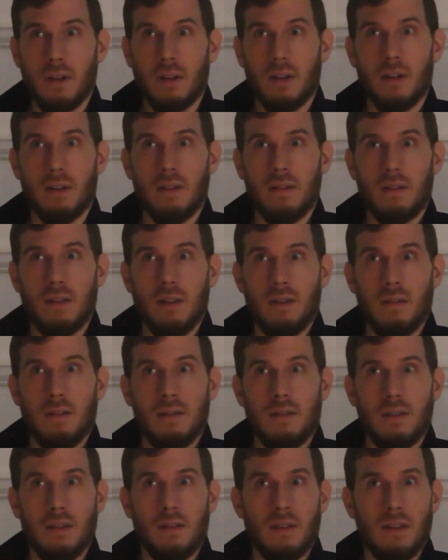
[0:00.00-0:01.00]
You know, it's
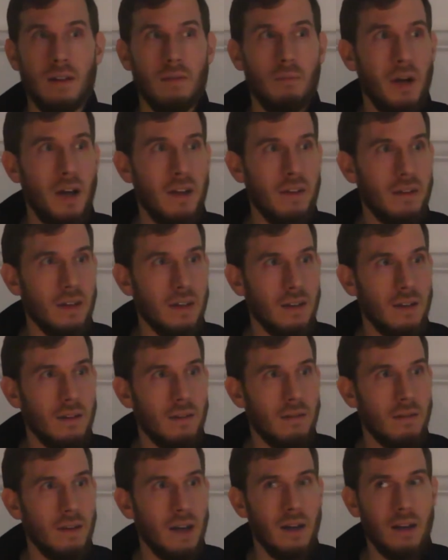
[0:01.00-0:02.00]
in the Pasuk.
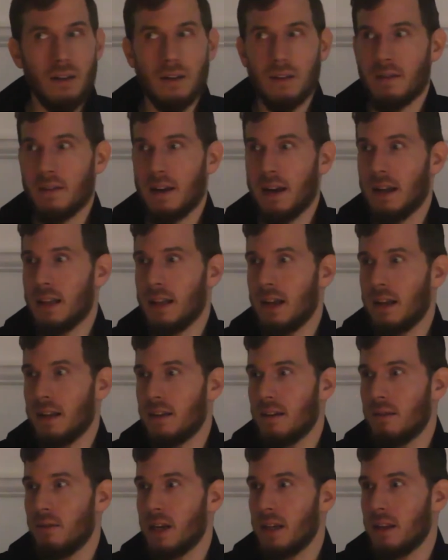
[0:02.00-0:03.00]
It's very
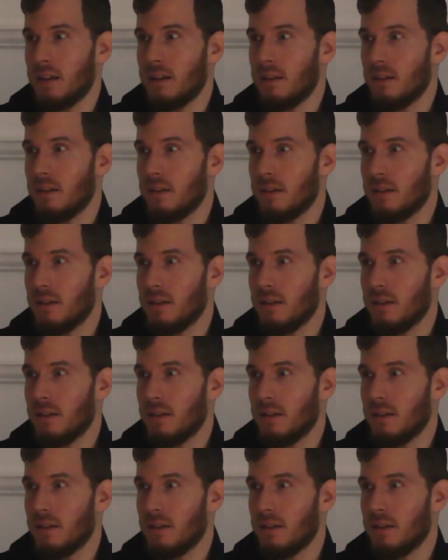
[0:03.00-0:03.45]
clear to read.